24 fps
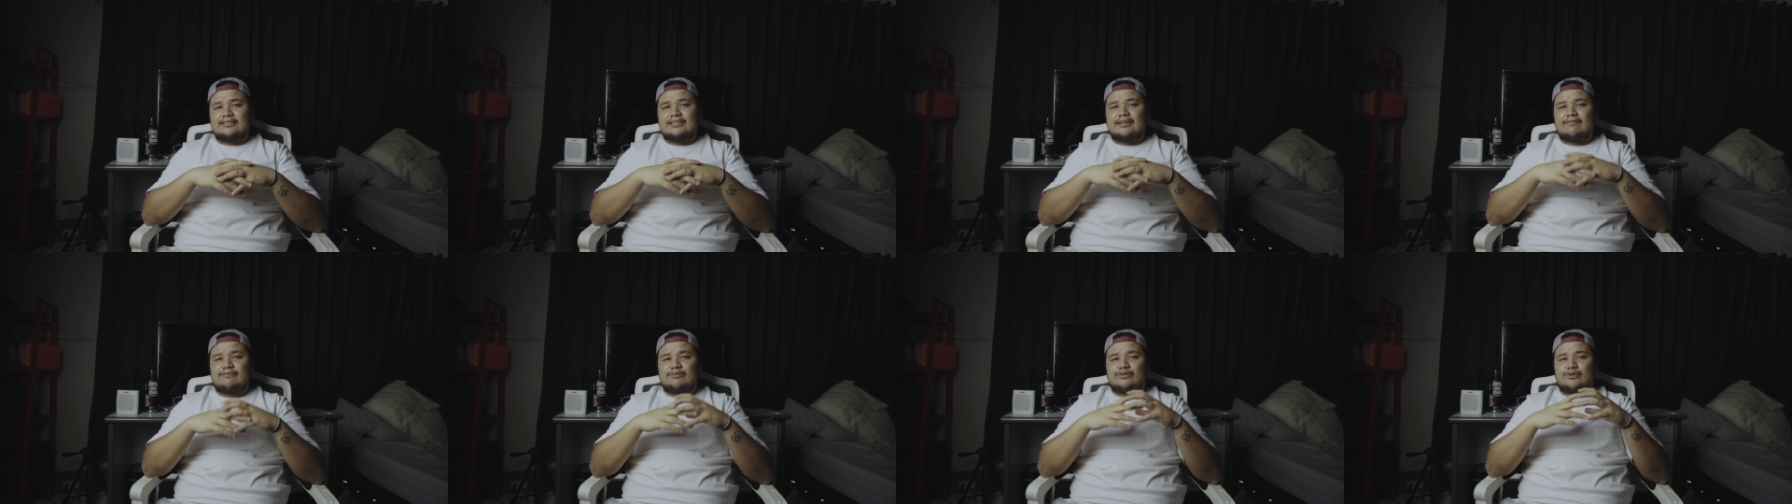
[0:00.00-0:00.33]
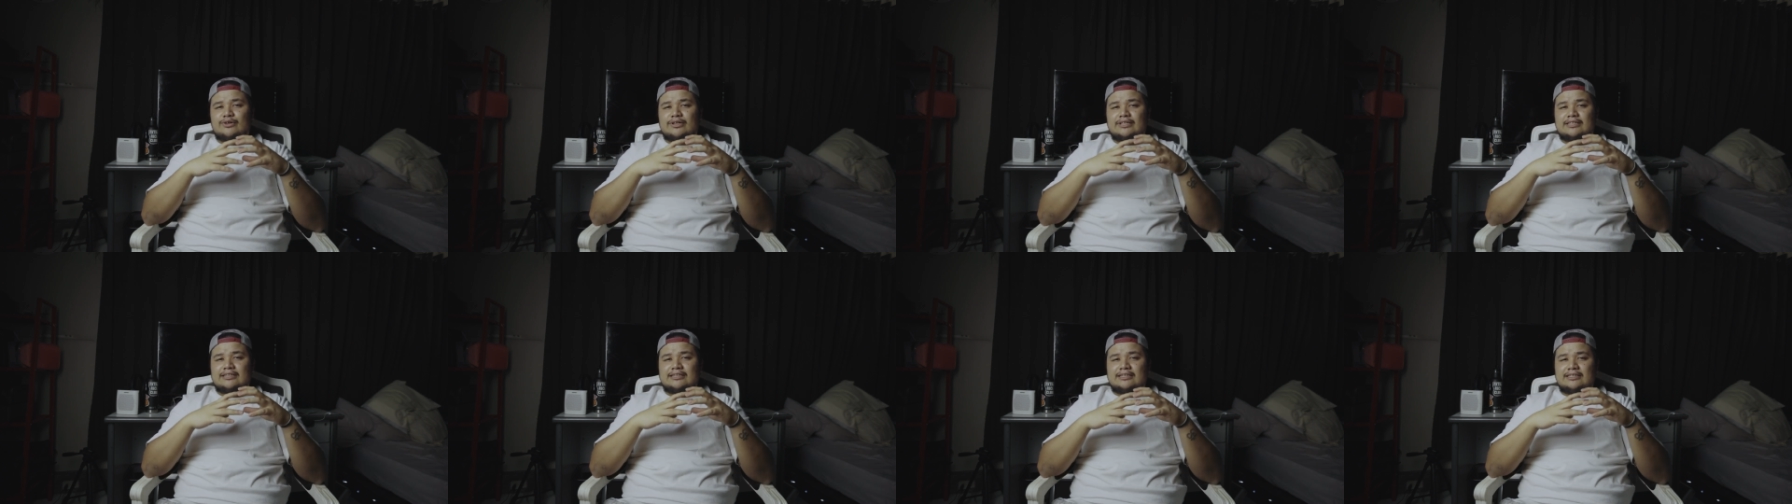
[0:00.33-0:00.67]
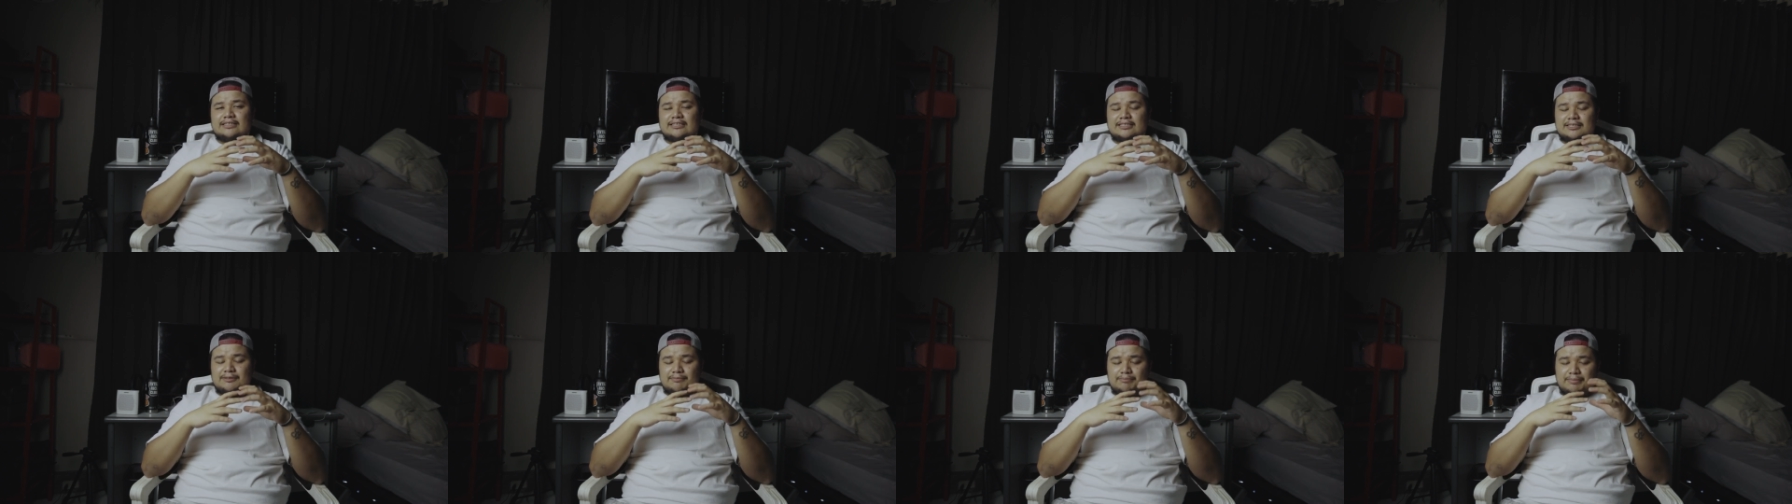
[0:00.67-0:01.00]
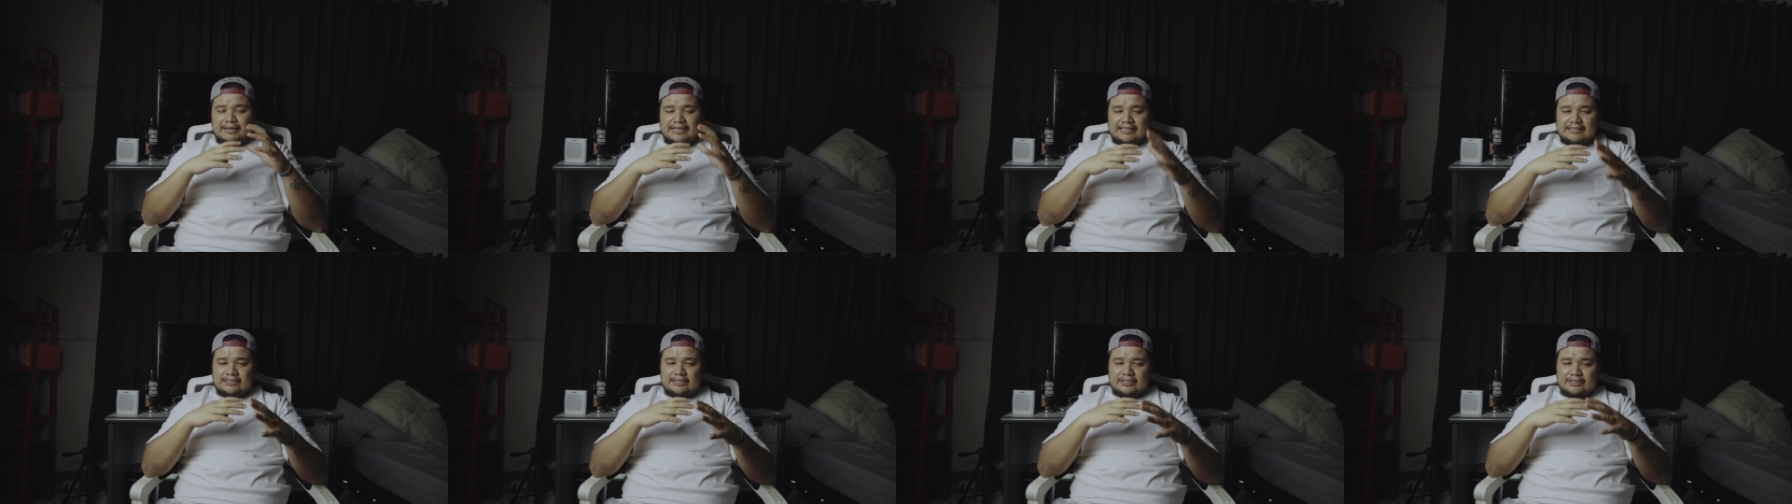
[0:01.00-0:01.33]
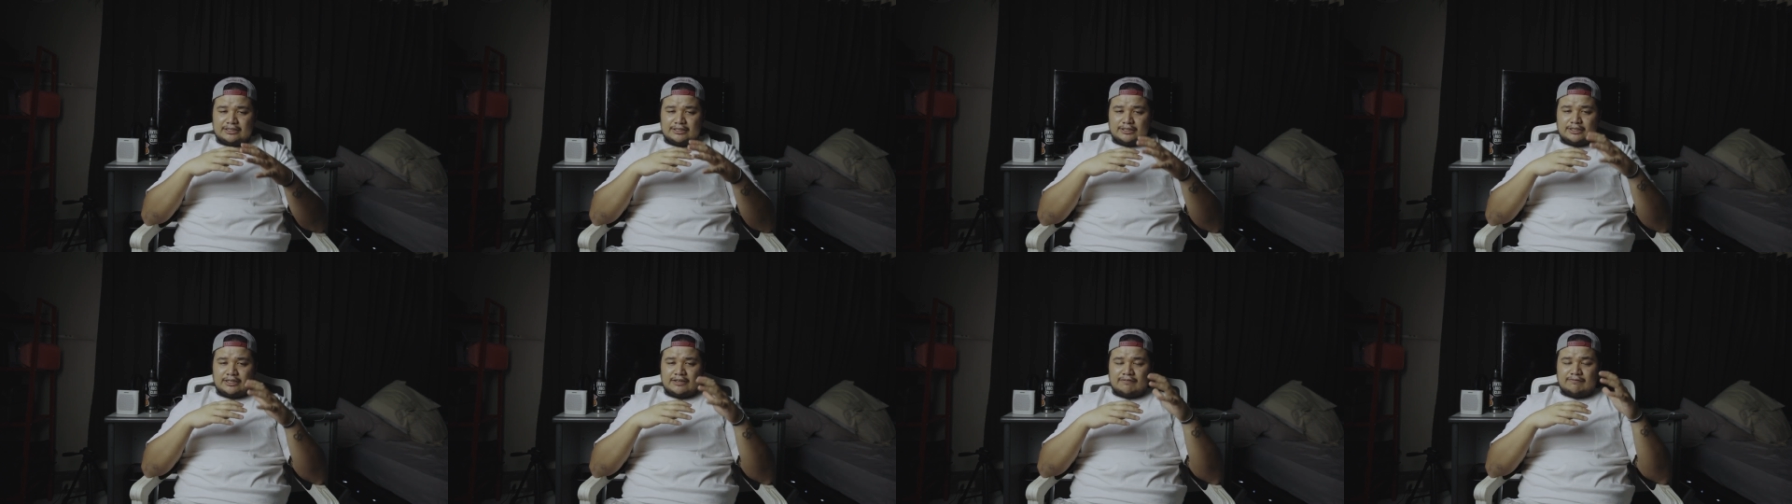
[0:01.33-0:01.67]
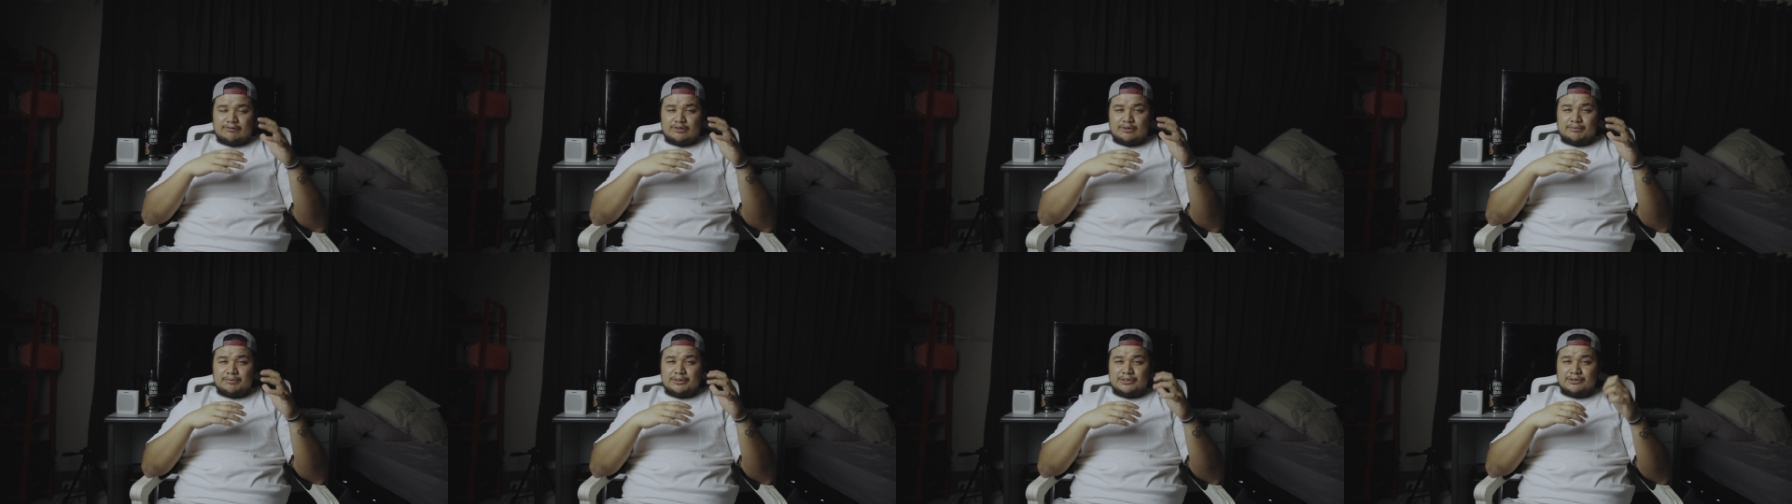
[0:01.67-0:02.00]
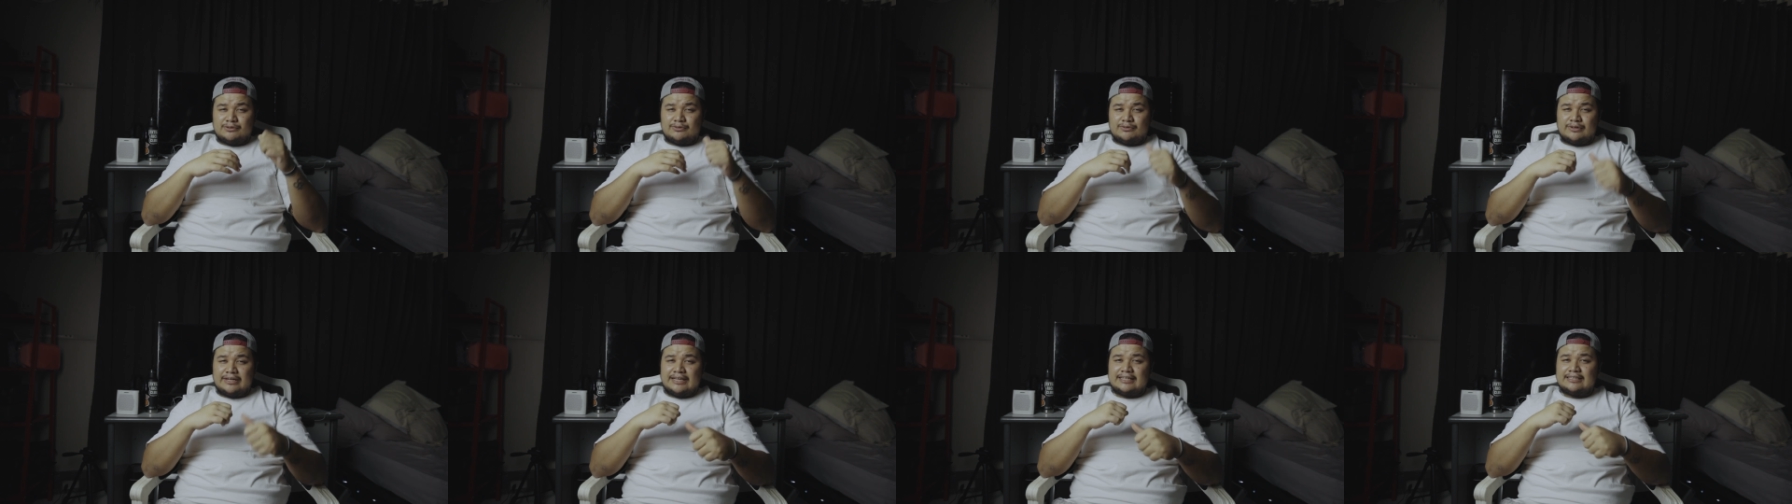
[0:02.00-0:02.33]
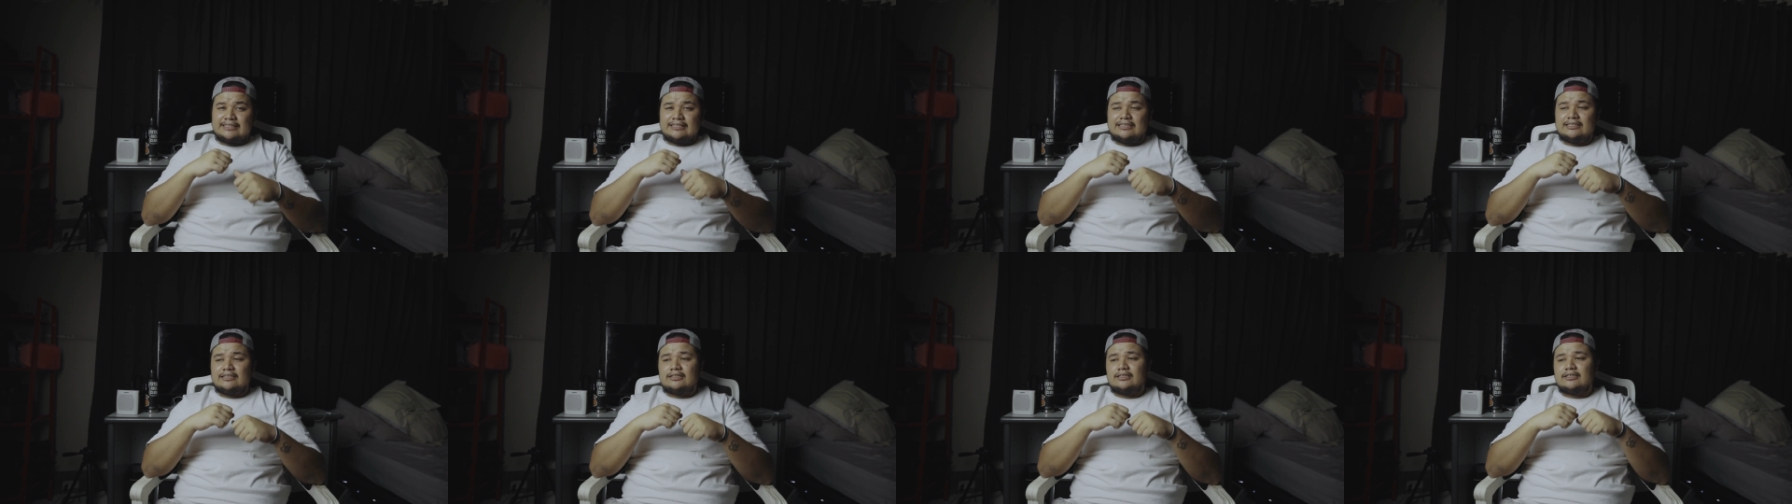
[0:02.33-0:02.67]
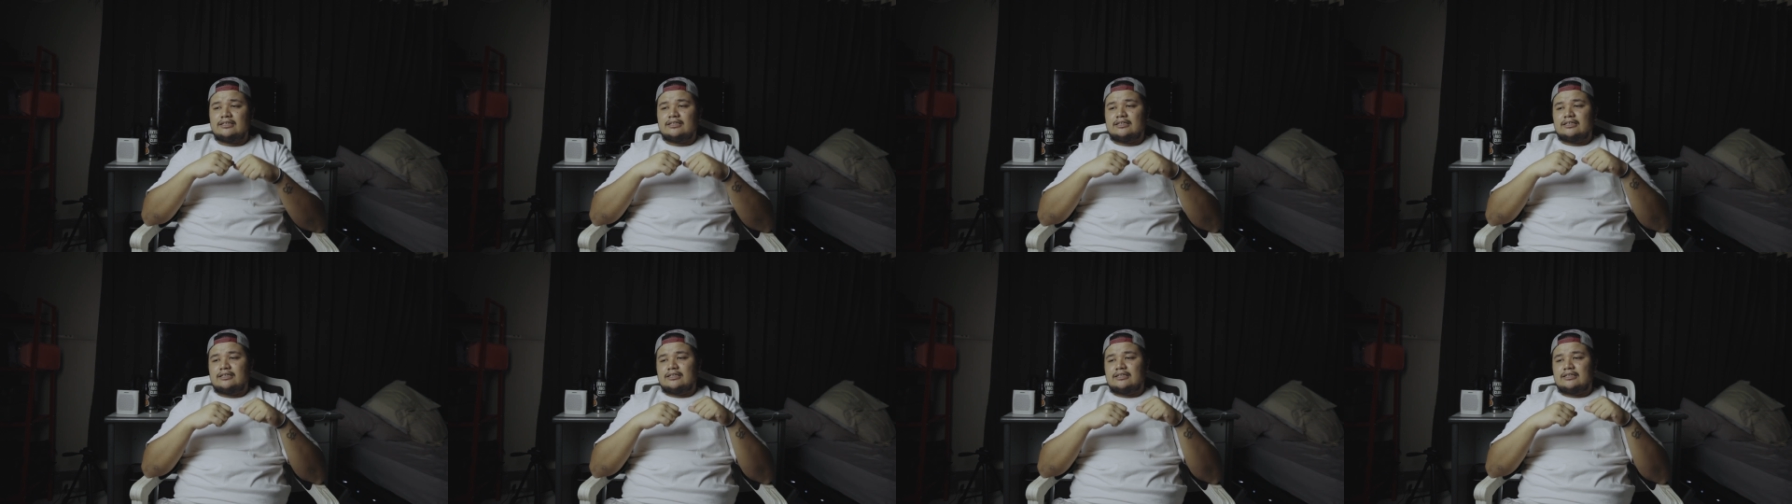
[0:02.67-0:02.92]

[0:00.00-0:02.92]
You have to anticipate it, you have to be ready